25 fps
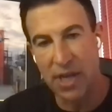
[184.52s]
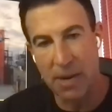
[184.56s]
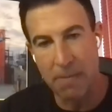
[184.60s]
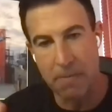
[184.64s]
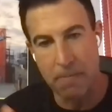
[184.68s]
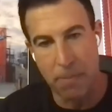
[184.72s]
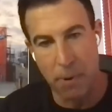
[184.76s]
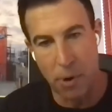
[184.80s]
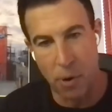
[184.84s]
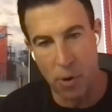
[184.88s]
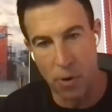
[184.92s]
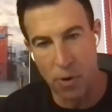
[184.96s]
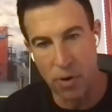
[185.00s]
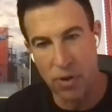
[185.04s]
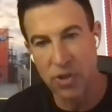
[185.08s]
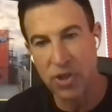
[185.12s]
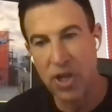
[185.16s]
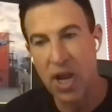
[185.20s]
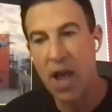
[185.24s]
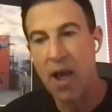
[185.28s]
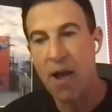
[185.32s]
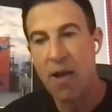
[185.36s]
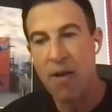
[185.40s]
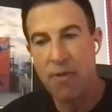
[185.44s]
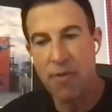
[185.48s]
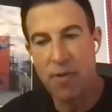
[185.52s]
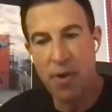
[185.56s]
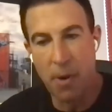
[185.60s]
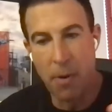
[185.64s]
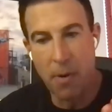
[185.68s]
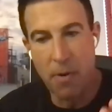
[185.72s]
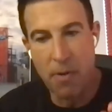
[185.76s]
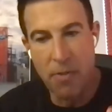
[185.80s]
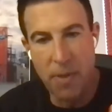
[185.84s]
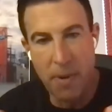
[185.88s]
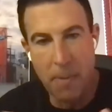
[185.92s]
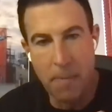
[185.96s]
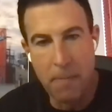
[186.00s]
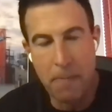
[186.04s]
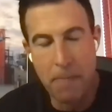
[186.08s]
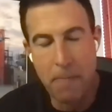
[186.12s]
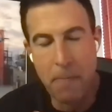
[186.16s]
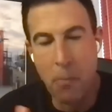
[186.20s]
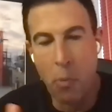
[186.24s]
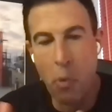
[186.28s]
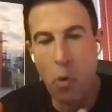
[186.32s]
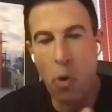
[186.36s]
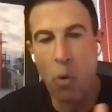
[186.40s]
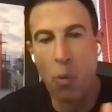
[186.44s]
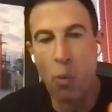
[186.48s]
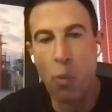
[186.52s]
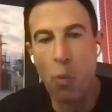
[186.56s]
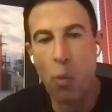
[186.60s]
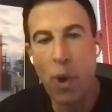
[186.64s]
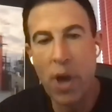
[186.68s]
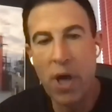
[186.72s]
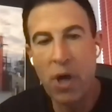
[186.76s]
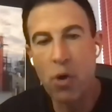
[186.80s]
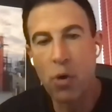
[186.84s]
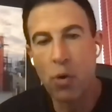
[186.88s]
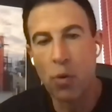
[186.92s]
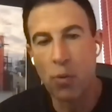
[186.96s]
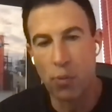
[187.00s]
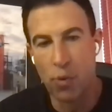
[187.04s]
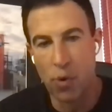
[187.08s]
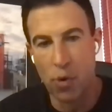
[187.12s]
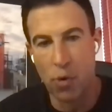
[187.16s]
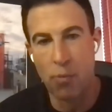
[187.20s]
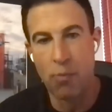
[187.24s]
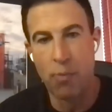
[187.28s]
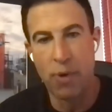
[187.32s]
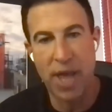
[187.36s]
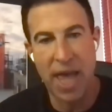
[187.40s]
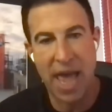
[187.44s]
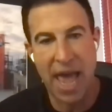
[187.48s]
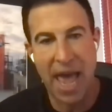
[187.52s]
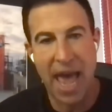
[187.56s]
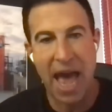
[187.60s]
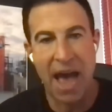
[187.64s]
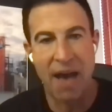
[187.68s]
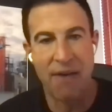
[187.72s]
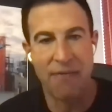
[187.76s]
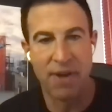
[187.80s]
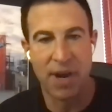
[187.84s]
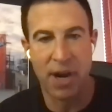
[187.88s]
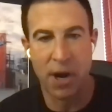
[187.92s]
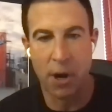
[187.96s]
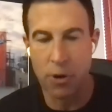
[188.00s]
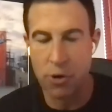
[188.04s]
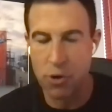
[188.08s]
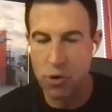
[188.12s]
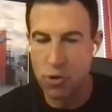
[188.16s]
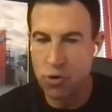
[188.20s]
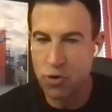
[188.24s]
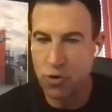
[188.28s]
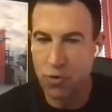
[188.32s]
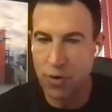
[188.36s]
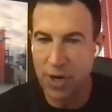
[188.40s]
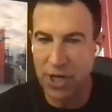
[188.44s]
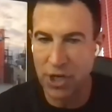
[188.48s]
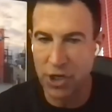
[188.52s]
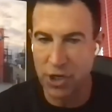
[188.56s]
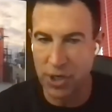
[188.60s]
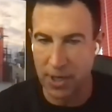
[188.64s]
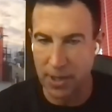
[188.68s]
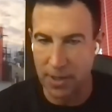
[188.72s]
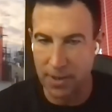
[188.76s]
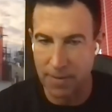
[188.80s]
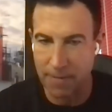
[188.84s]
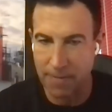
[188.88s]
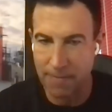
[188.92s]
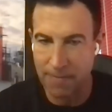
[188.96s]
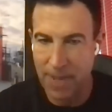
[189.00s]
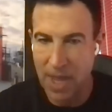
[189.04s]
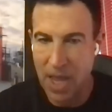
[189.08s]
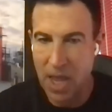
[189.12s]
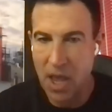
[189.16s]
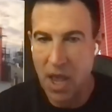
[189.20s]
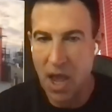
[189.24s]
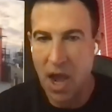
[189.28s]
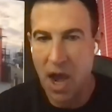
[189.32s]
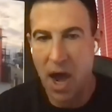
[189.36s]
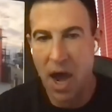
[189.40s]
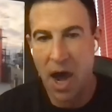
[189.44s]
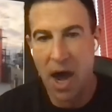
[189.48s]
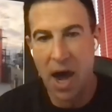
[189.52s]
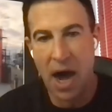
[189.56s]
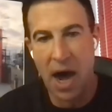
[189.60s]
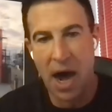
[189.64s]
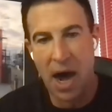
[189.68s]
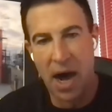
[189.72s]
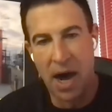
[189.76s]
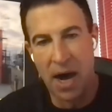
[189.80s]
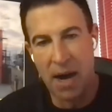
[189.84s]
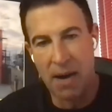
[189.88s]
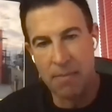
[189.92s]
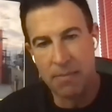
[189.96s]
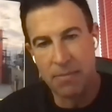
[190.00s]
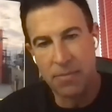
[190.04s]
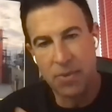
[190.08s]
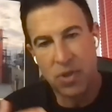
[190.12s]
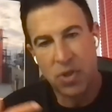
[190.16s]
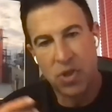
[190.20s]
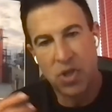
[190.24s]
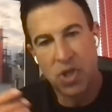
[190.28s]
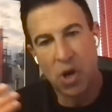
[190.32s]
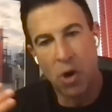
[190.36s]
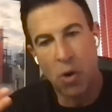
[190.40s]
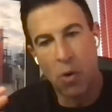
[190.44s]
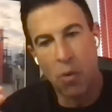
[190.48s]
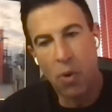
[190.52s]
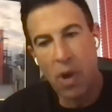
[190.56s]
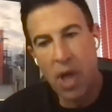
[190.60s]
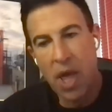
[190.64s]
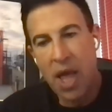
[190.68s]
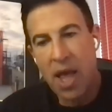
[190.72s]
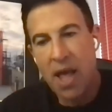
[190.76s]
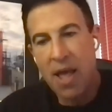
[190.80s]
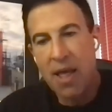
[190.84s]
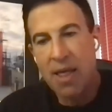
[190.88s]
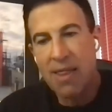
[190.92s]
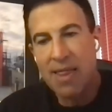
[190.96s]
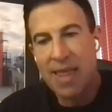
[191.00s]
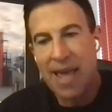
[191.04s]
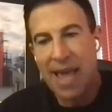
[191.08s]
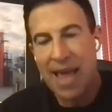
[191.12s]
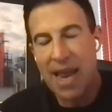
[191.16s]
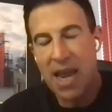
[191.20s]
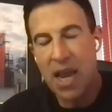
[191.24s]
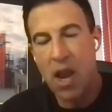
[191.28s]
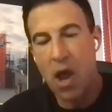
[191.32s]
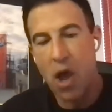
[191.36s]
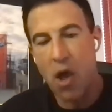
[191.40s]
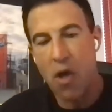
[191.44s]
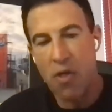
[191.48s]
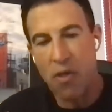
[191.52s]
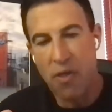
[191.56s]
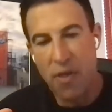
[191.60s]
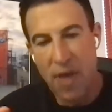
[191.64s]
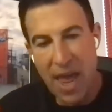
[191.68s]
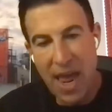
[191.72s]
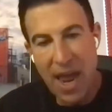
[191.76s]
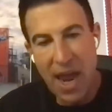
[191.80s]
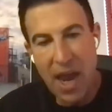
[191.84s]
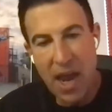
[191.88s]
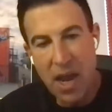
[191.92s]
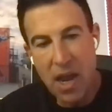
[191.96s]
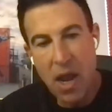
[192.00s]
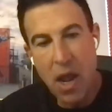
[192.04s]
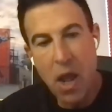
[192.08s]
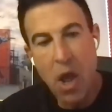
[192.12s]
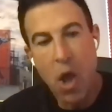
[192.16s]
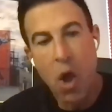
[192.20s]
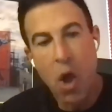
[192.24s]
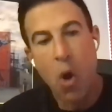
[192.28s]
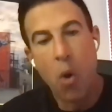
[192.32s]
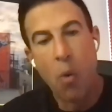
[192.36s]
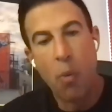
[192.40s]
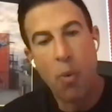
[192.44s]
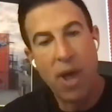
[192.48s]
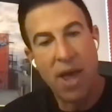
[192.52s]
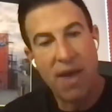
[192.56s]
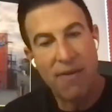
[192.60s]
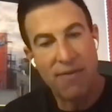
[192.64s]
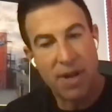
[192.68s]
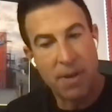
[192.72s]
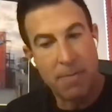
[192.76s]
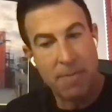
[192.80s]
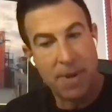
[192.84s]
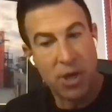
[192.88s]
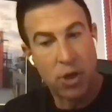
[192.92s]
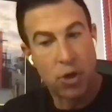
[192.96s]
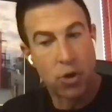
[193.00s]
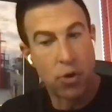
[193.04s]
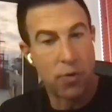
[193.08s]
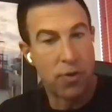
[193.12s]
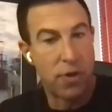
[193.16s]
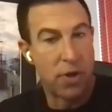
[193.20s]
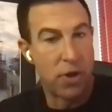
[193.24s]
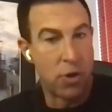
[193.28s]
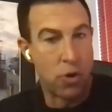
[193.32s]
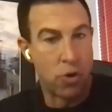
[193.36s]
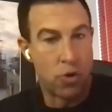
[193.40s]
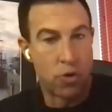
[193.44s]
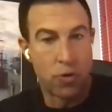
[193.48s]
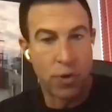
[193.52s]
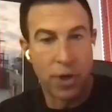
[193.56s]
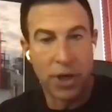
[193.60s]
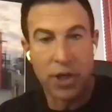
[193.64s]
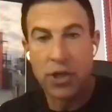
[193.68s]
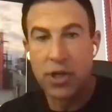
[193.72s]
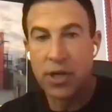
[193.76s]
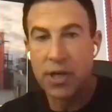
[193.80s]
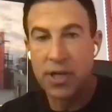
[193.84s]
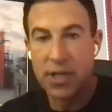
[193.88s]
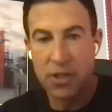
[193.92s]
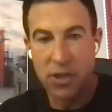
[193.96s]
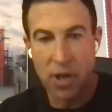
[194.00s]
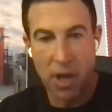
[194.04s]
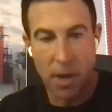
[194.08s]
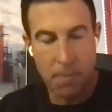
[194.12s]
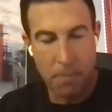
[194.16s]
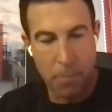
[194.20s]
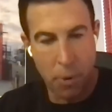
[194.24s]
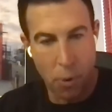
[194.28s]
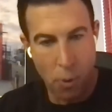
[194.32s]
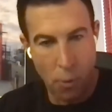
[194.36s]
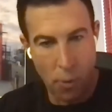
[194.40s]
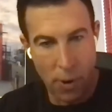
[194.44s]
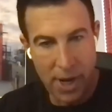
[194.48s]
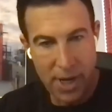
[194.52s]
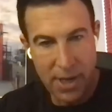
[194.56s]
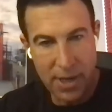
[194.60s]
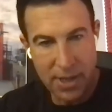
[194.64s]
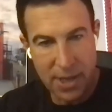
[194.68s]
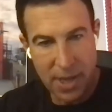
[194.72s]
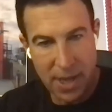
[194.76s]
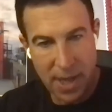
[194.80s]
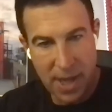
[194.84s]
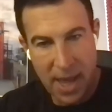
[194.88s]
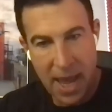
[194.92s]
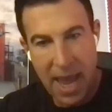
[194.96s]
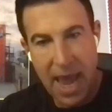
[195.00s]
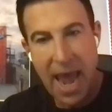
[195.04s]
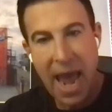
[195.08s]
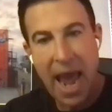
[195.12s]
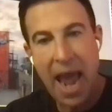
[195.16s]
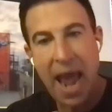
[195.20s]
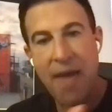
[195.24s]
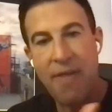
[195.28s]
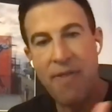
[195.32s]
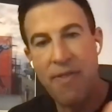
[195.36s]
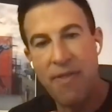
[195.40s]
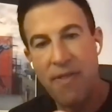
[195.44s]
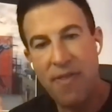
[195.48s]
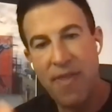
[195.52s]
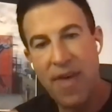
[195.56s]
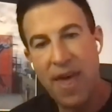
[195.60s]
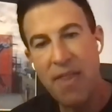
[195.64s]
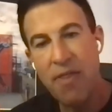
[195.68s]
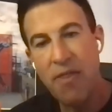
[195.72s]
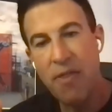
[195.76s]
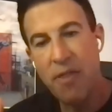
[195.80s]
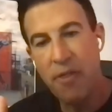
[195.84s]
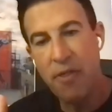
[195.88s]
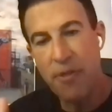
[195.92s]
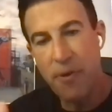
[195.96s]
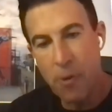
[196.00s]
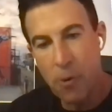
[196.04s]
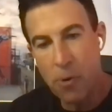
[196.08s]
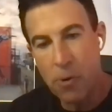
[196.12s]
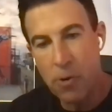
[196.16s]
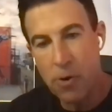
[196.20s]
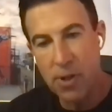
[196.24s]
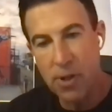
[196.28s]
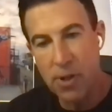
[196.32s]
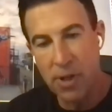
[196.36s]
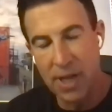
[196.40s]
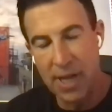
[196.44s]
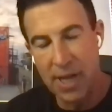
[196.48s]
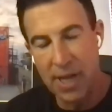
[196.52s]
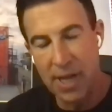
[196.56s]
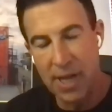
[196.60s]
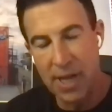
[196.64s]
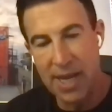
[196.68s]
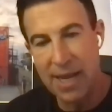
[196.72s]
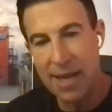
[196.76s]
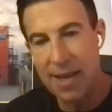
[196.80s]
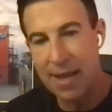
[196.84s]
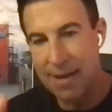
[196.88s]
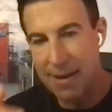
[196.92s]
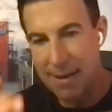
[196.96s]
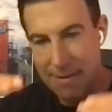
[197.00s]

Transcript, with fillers: it burns, the, the more wiggle room we have in our nutrition. Um, so then, then we have to make sure the nutrition is on point. And then, thirdly,